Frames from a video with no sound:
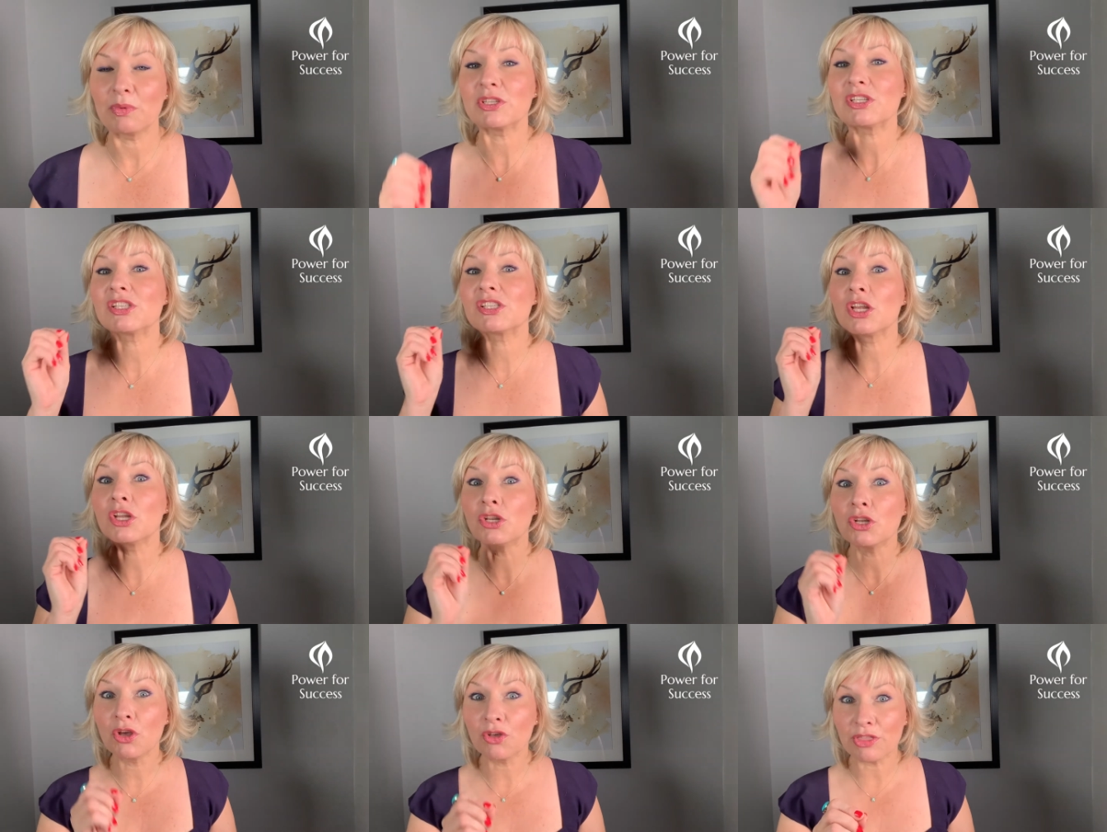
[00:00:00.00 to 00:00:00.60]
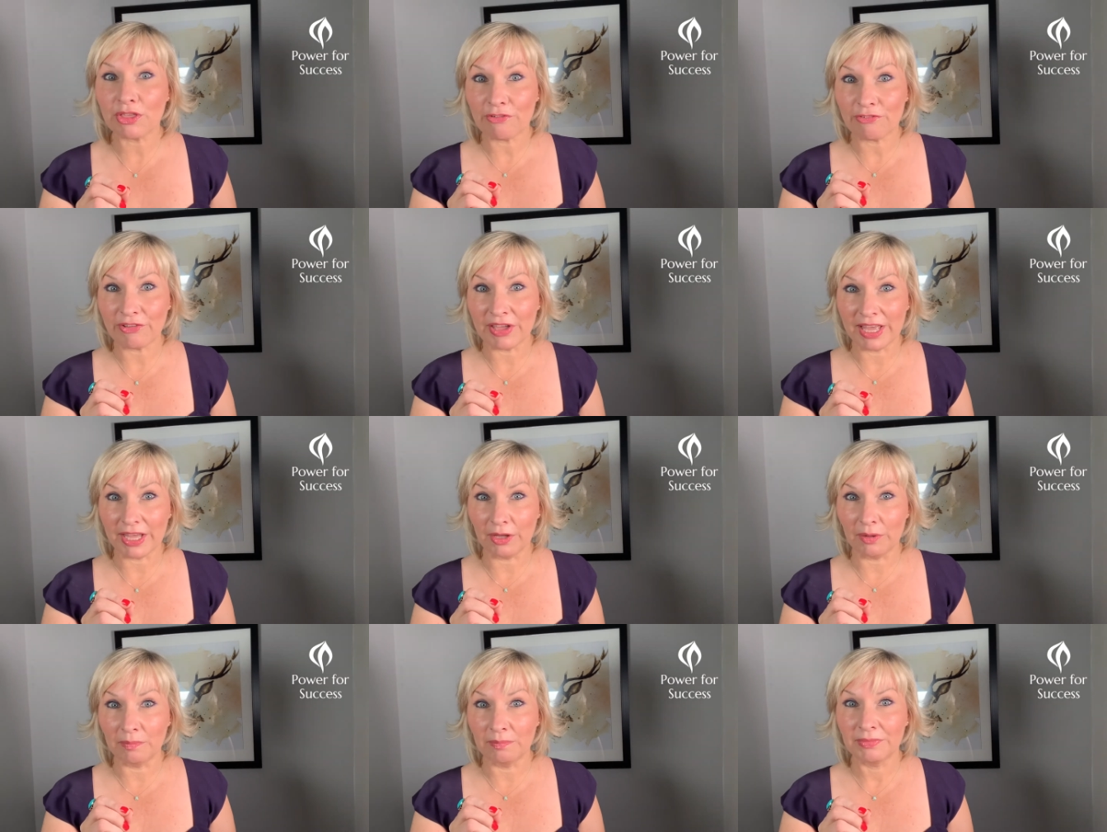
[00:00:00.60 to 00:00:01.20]
which is another
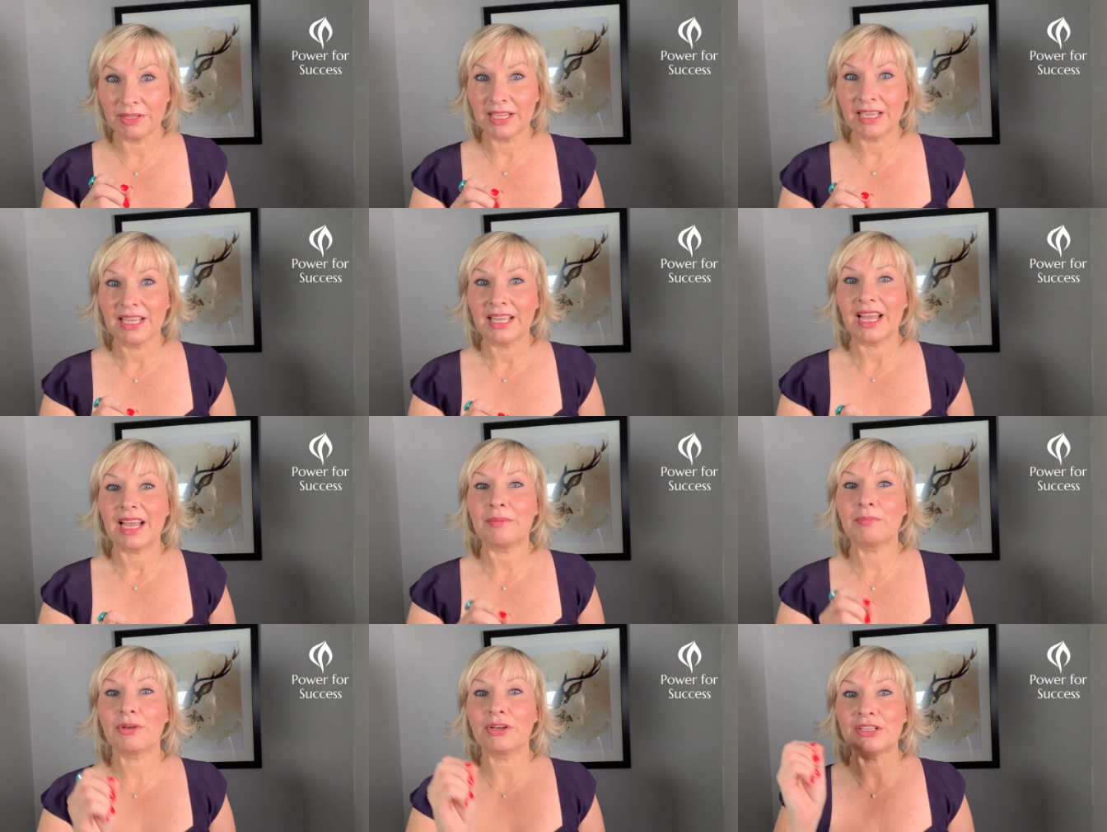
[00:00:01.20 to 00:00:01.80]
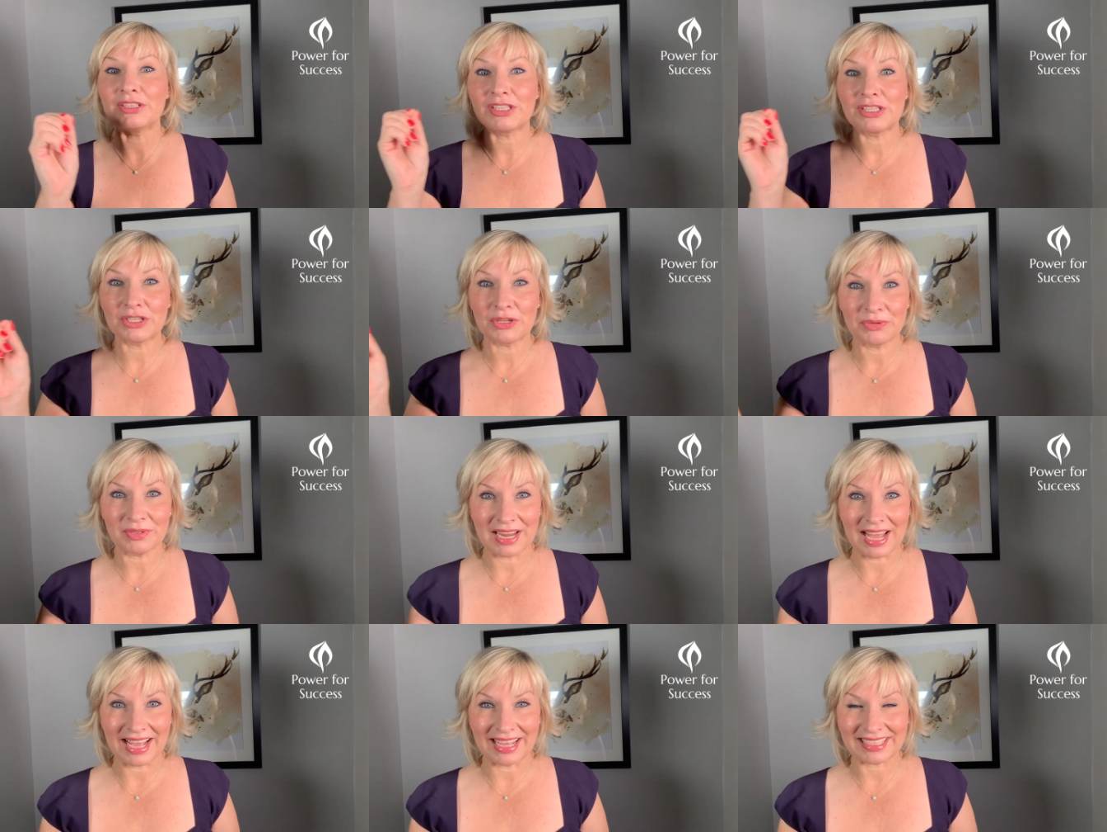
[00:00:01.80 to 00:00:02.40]
film I'm going to
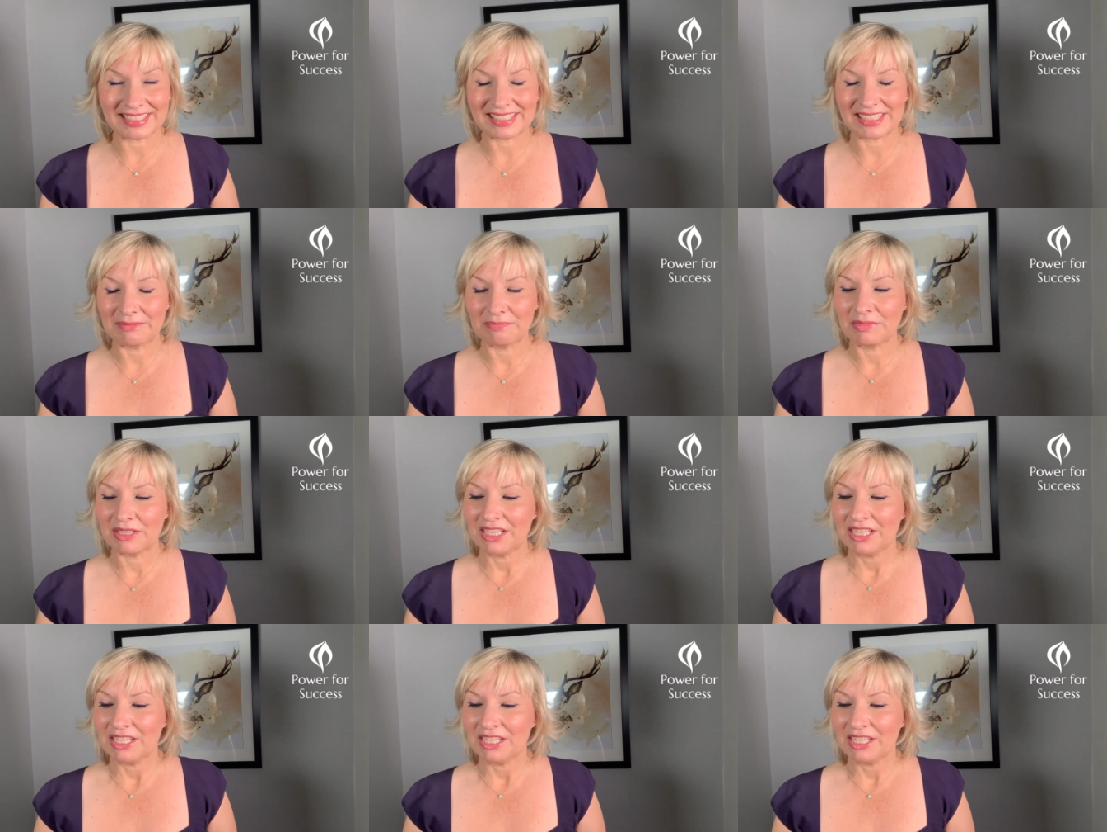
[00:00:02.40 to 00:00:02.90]
do next.